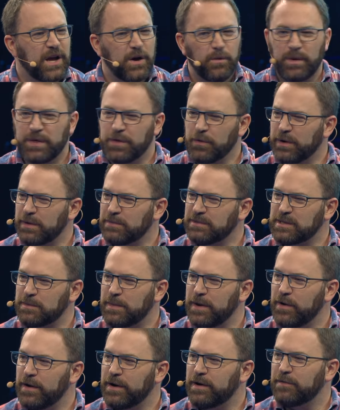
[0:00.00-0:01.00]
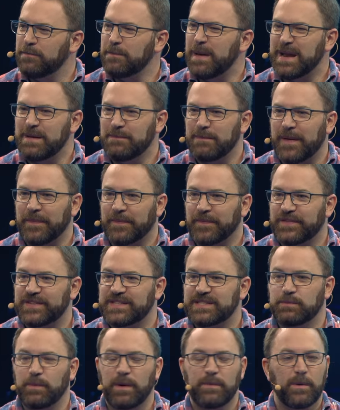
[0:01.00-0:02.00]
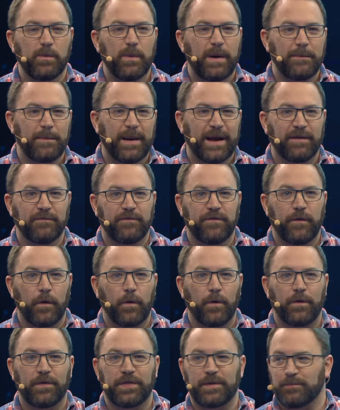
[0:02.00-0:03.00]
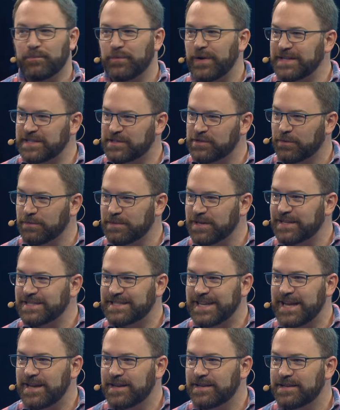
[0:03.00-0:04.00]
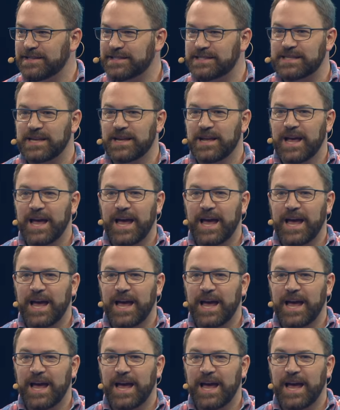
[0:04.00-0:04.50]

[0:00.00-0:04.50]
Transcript: we thought it was a period of many months where we went back and forth and brainstormed ideas